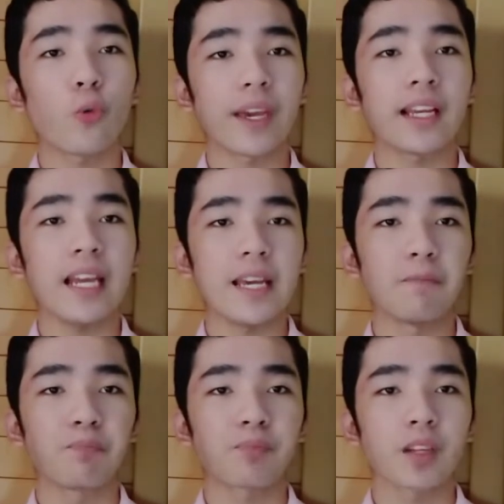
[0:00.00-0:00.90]
quickly.
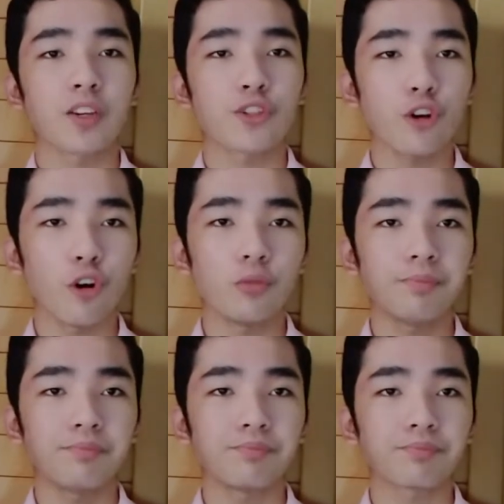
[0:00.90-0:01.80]
So
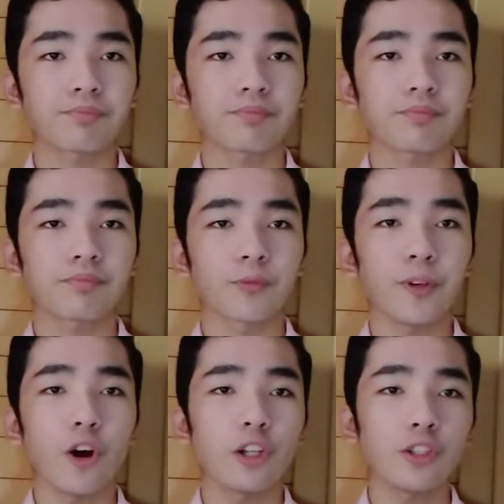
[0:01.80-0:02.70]

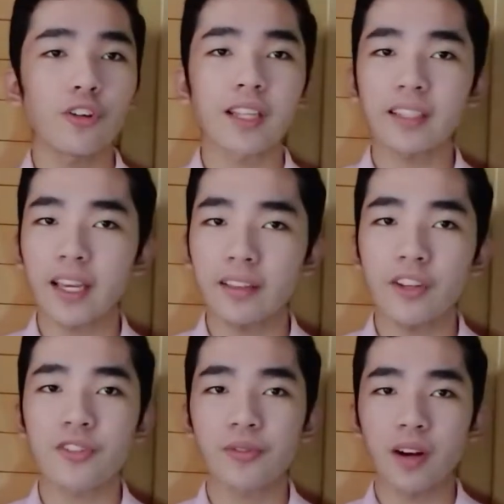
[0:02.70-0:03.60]
we all know that
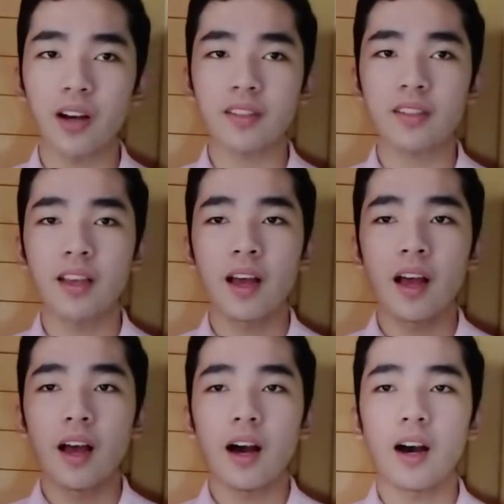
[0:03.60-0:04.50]
igneous rocks
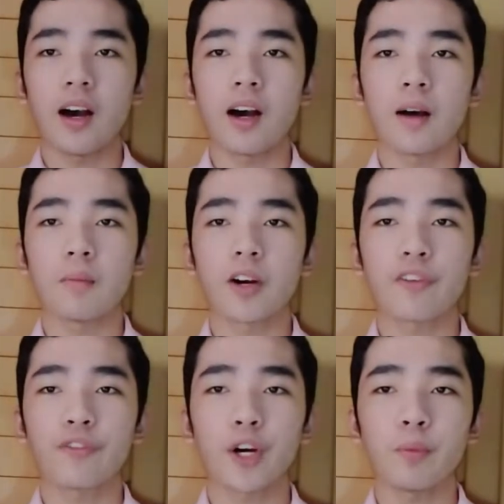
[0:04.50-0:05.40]

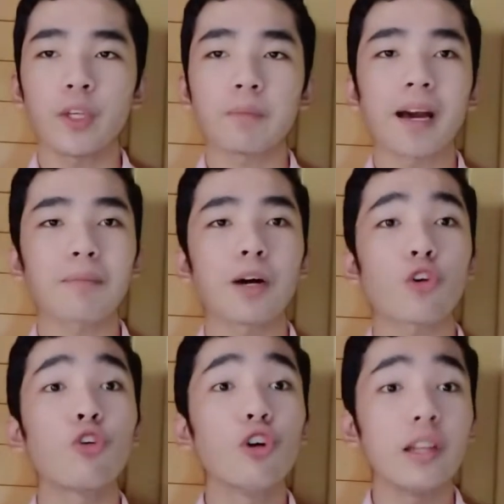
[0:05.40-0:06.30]
are formed when
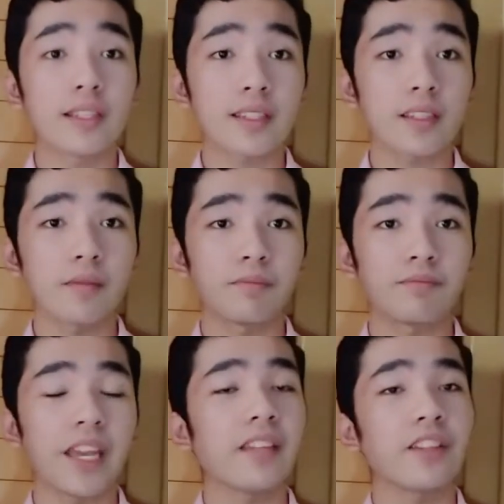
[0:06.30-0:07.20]
magma cools
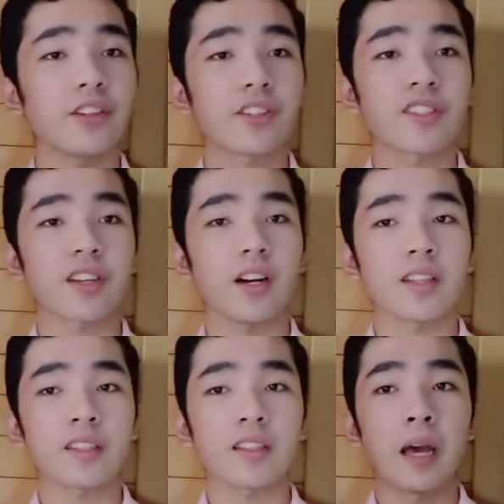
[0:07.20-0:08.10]
in the Earth's
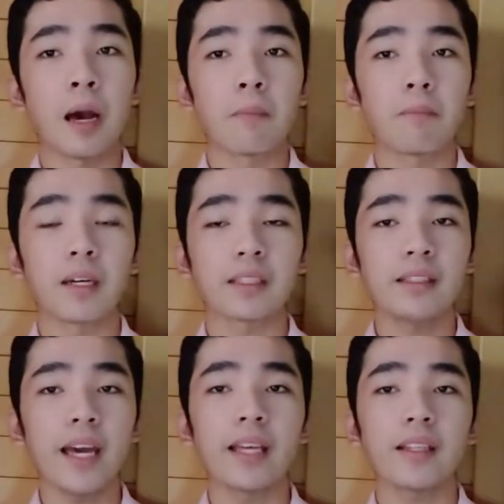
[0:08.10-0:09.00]
crust. But
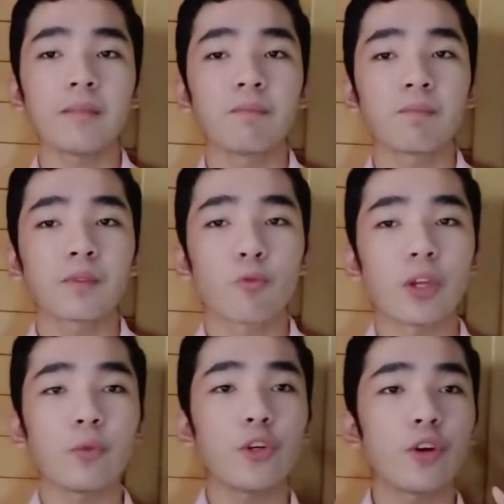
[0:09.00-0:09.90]
then,
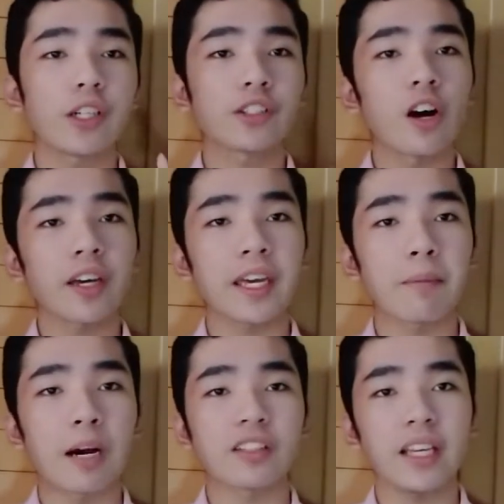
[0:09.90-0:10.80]
when you are talking
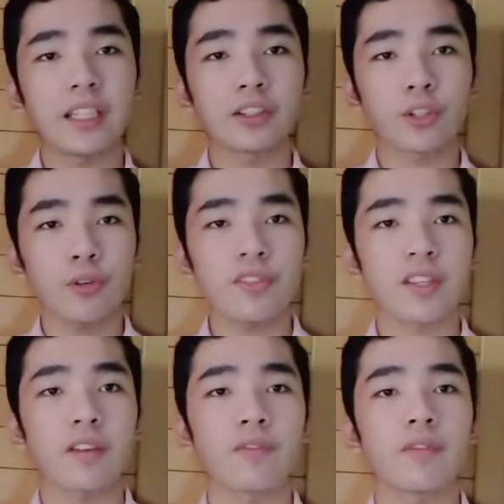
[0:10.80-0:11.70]
about
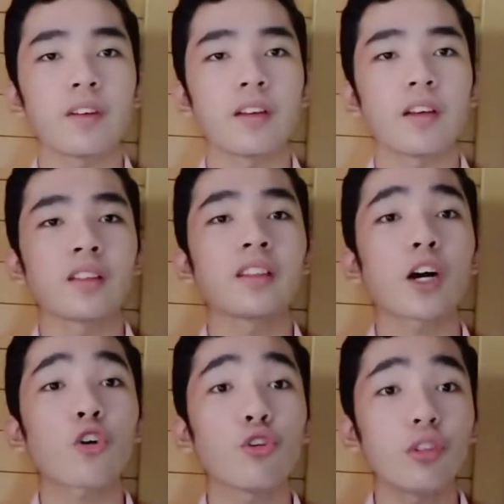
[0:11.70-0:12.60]
intrusive,
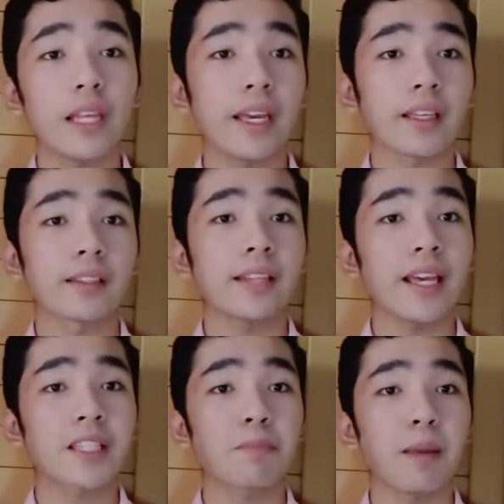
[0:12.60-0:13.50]
the cooling
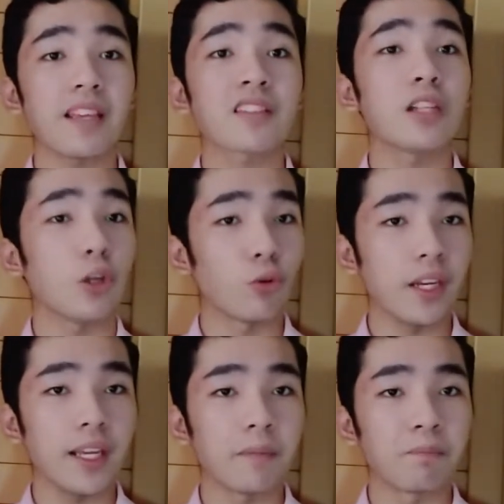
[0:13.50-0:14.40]
takes place
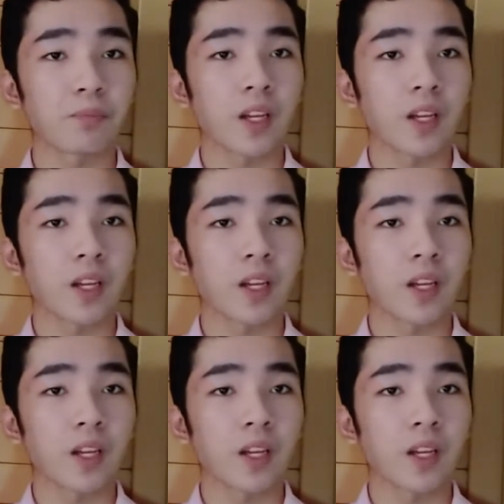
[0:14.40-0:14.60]
slowly.